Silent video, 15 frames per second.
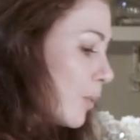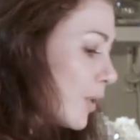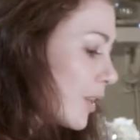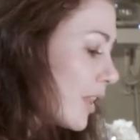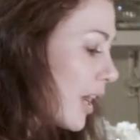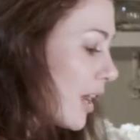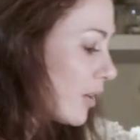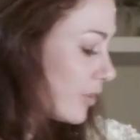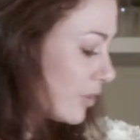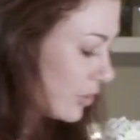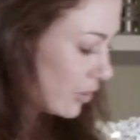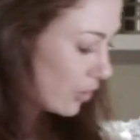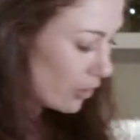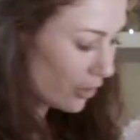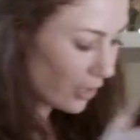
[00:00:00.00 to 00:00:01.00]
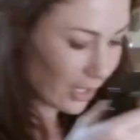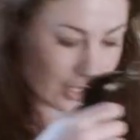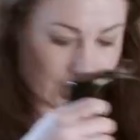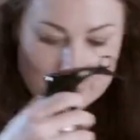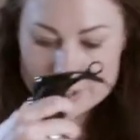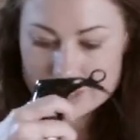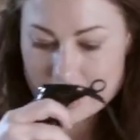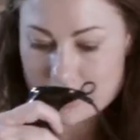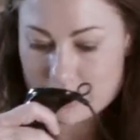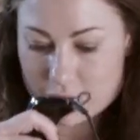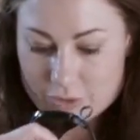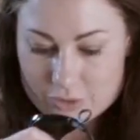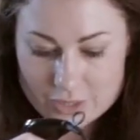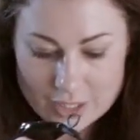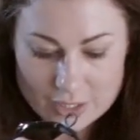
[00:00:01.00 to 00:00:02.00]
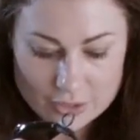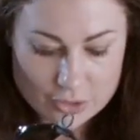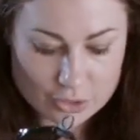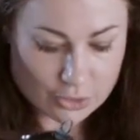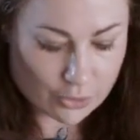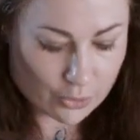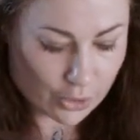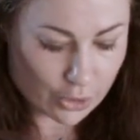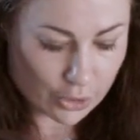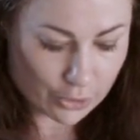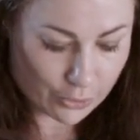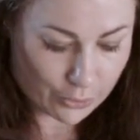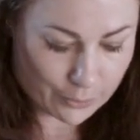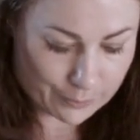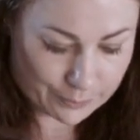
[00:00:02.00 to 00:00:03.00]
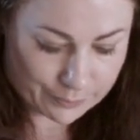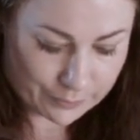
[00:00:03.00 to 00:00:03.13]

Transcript: without turning the potatoes into glue.